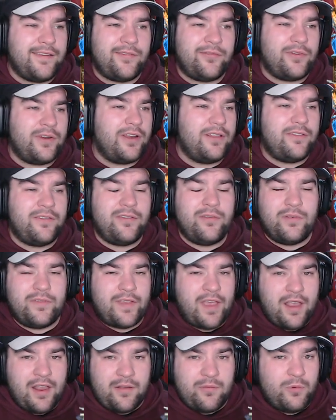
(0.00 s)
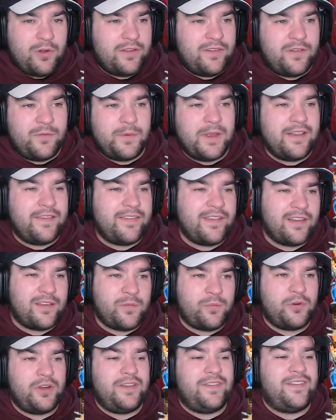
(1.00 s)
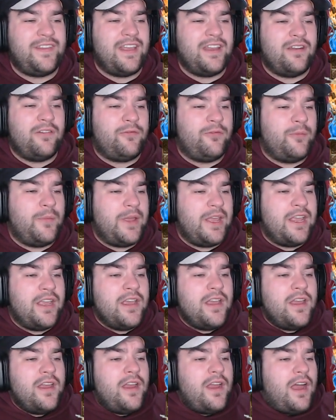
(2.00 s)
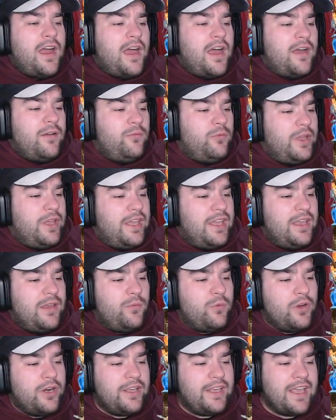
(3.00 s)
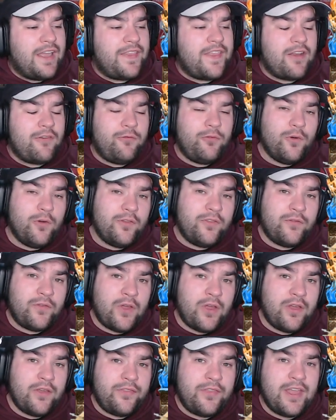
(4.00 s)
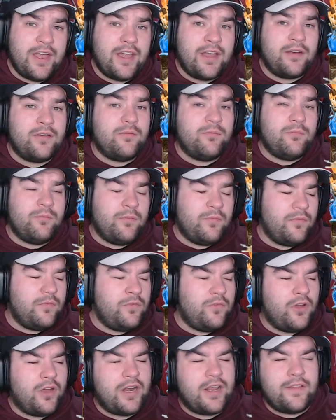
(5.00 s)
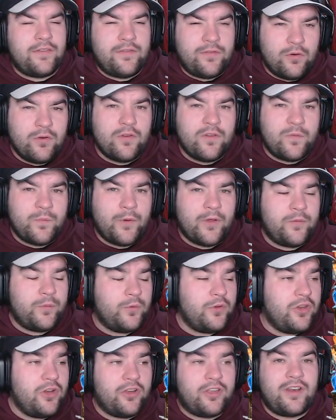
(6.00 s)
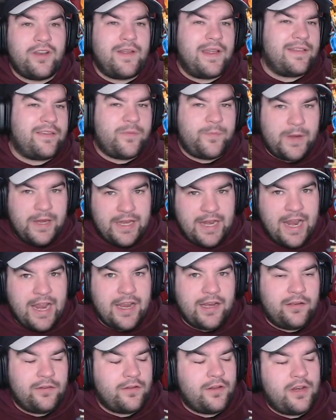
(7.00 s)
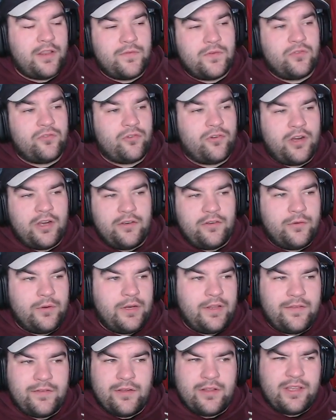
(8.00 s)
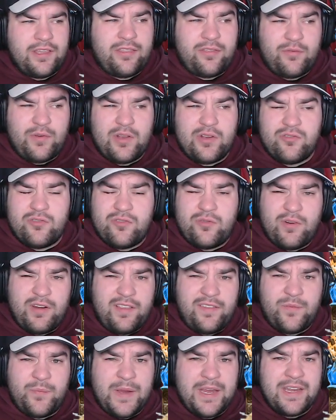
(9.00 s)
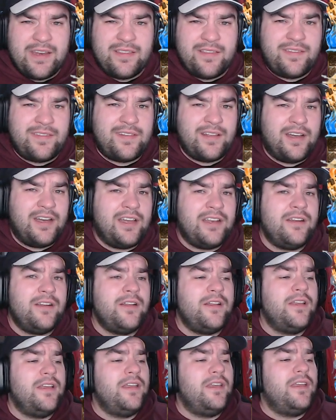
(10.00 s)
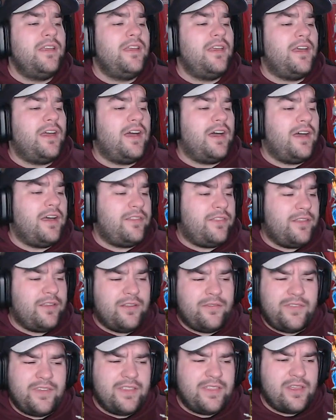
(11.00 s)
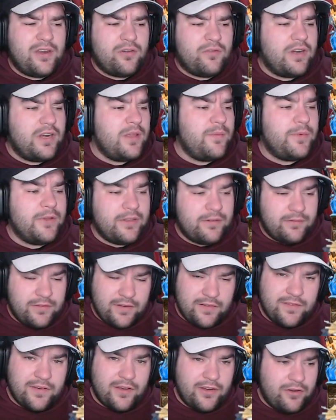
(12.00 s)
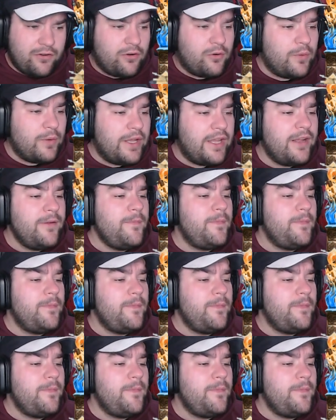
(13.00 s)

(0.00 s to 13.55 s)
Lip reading: run a 2 attack, 1 speed set. It's pretty standard for me. We want to get that Force of Earth out not as soon as possible. You're not going to outspeed Aang. Don't even try and do it. He's got like 320 speed at the start. I think I've said that already, but just so you're aware.